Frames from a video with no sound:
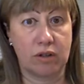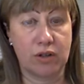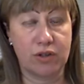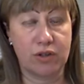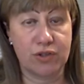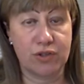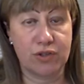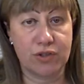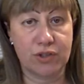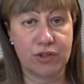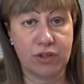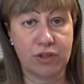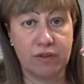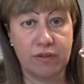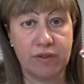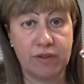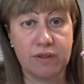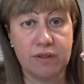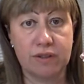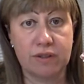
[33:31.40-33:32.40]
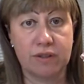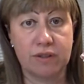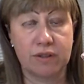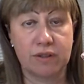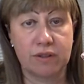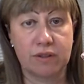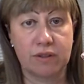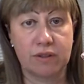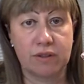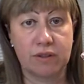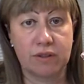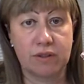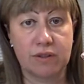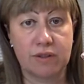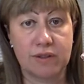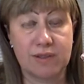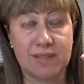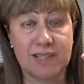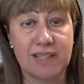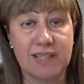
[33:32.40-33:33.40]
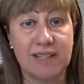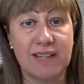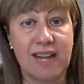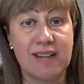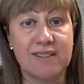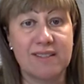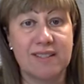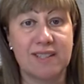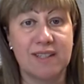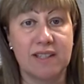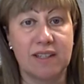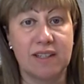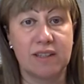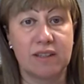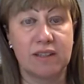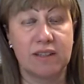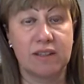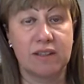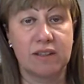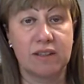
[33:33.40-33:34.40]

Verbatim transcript: her servant Synesia